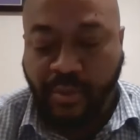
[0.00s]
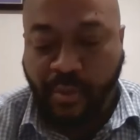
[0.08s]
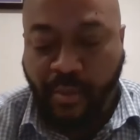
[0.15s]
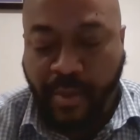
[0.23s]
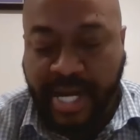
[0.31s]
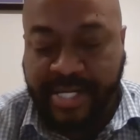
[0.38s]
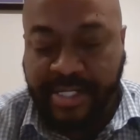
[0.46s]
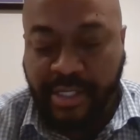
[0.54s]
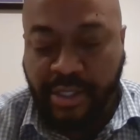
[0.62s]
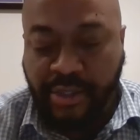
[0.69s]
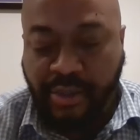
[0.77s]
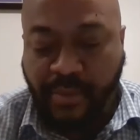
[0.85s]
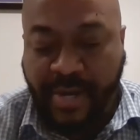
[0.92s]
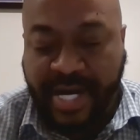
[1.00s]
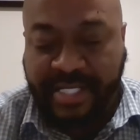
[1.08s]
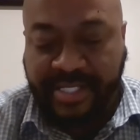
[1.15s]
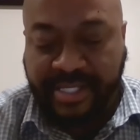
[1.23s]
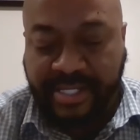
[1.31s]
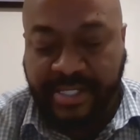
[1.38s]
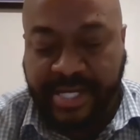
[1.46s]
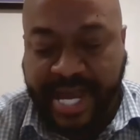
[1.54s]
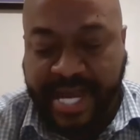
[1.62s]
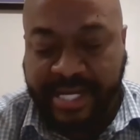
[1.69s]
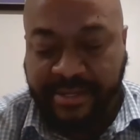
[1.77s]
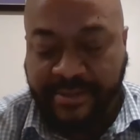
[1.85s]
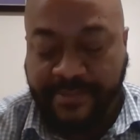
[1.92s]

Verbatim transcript: What do I still lack?